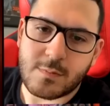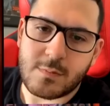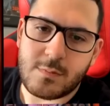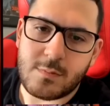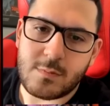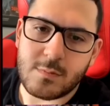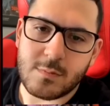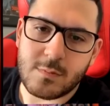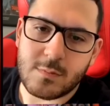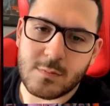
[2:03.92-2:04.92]

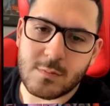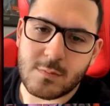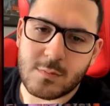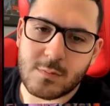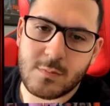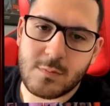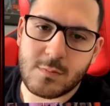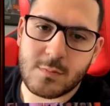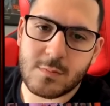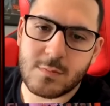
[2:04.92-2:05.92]

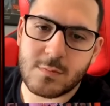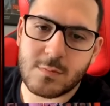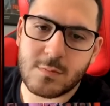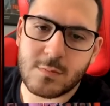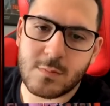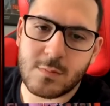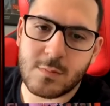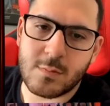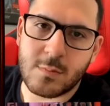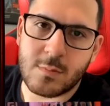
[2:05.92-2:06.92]

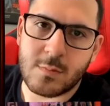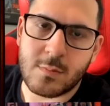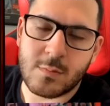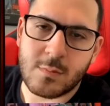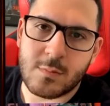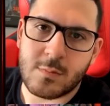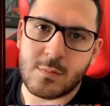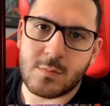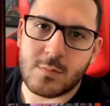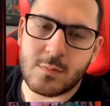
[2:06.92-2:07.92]

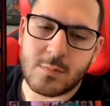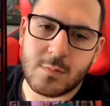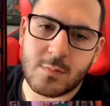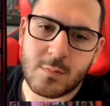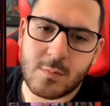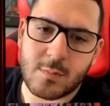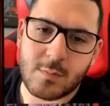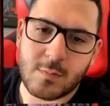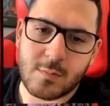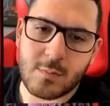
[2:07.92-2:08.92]

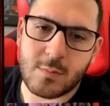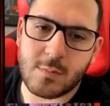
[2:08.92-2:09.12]
This person isn't speaking.